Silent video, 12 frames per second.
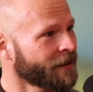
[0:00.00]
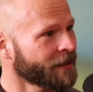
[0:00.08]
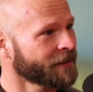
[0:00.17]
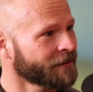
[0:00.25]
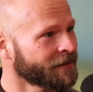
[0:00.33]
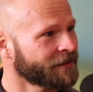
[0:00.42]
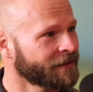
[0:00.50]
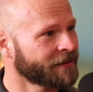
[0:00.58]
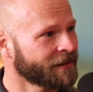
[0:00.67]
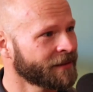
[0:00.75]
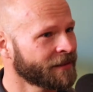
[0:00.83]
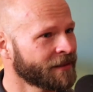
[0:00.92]
yeah.
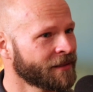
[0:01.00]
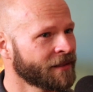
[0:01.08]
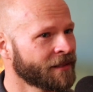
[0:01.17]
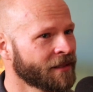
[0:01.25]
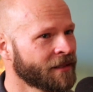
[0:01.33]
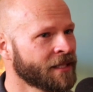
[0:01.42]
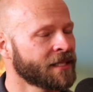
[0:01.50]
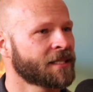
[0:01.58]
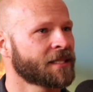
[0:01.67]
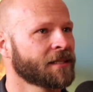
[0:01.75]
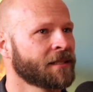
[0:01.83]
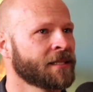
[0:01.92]

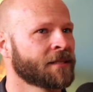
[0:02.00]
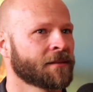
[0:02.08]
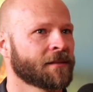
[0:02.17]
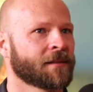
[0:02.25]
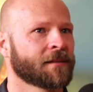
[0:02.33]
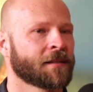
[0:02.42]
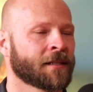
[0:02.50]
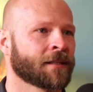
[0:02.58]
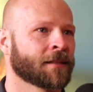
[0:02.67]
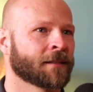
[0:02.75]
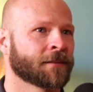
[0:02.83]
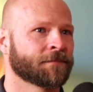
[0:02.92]
These these
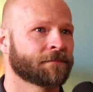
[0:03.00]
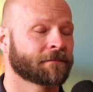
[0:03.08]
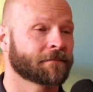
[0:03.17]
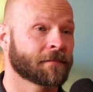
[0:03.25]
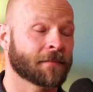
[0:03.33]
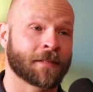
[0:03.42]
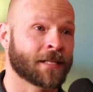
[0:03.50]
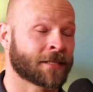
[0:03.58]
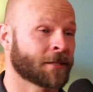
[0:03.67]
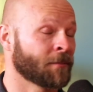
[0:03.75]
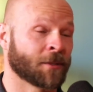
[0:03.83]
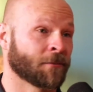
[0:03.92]
um,
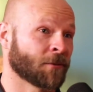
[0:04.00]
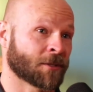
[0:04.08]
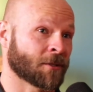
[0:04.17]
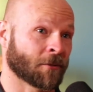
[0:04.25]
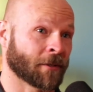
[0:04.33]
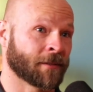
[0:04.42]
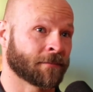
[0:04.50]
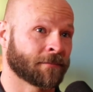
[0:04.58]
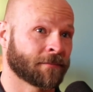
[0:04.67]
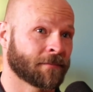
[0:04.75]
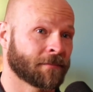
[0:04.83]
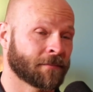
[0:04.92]
it's a beautiful story.
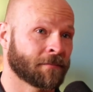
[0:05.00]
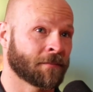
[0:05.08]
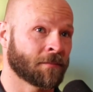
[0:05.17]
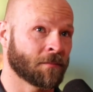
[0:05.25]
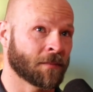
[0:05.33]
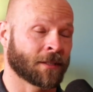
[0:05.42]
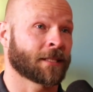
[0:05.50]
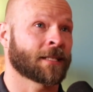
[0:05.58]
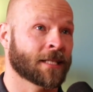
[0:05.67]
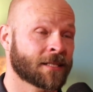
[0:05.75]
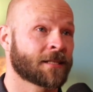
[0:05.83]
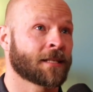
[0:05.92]
Like
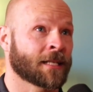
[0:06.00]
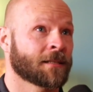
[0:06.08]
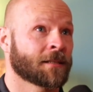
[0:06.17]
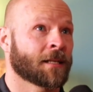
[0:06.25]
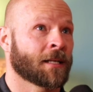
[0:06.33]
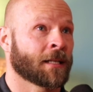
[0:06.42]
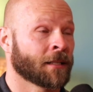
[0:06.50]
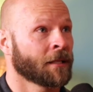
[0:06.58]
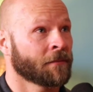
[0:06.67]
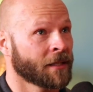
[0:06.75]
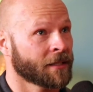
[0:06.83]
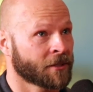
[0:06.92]
that's that I
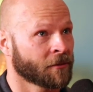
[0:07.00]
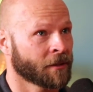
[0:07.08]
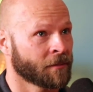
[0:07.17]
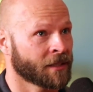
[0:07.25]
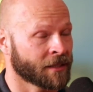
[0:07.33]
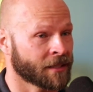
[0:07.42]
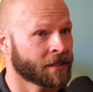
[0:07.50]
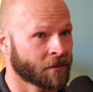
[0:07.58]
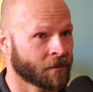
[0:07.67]
love that story because it's